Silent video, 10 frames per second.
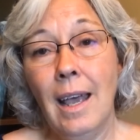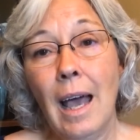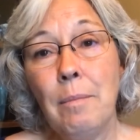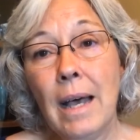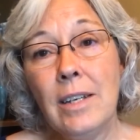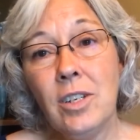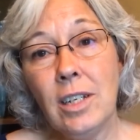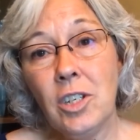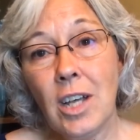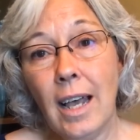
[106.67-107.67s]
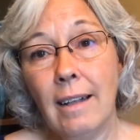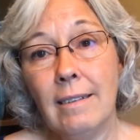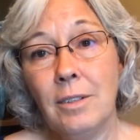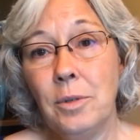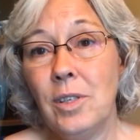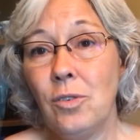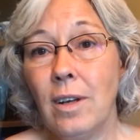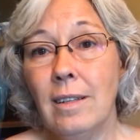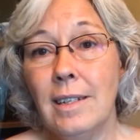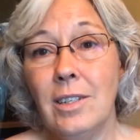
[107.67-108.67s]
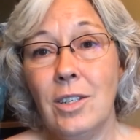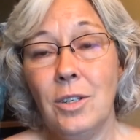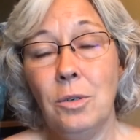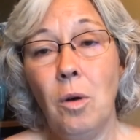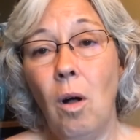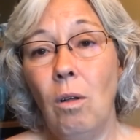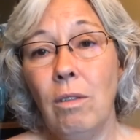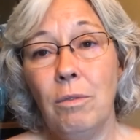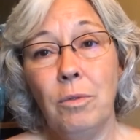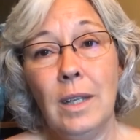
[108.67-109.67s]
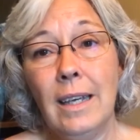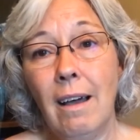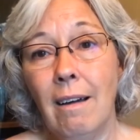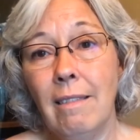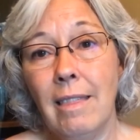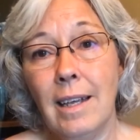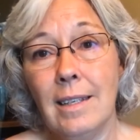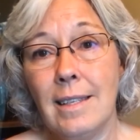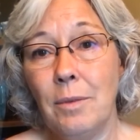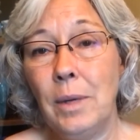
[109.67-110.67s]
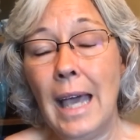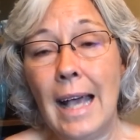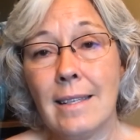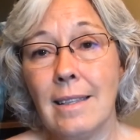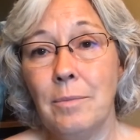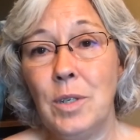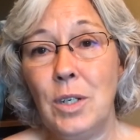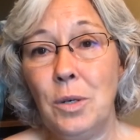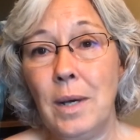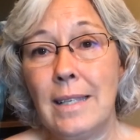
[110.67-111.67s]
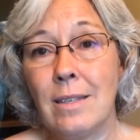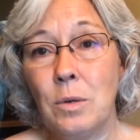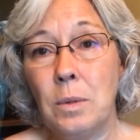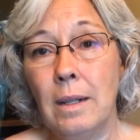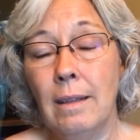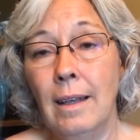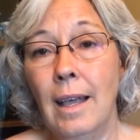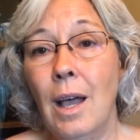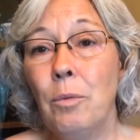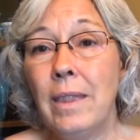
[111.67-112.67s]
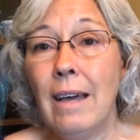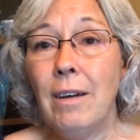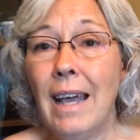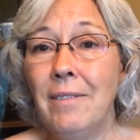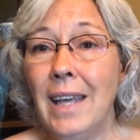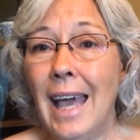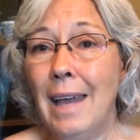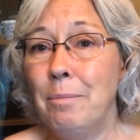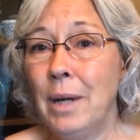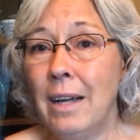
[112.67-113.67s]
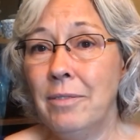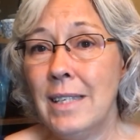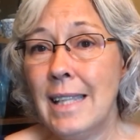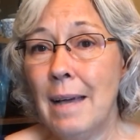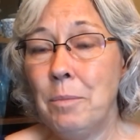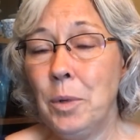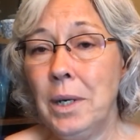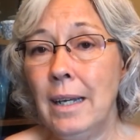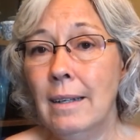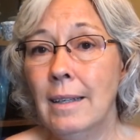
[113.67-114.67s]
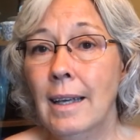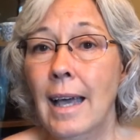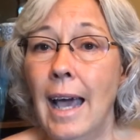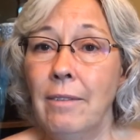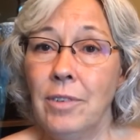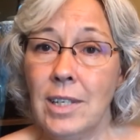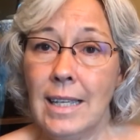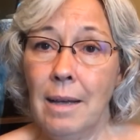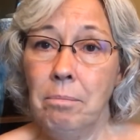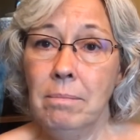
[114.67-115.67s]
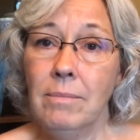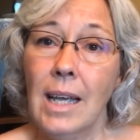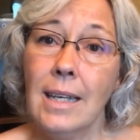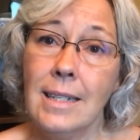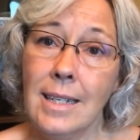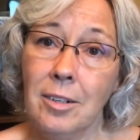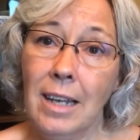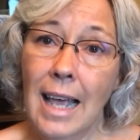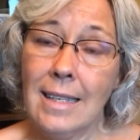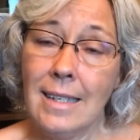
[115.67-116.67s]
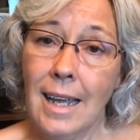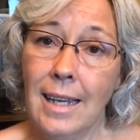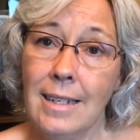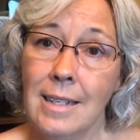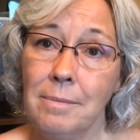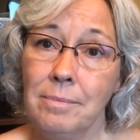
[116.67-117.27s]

Imagine a child who is struggling to do all the really hard things that we ask them to do at school without having had breakfast that morning, and for some, dinner last night.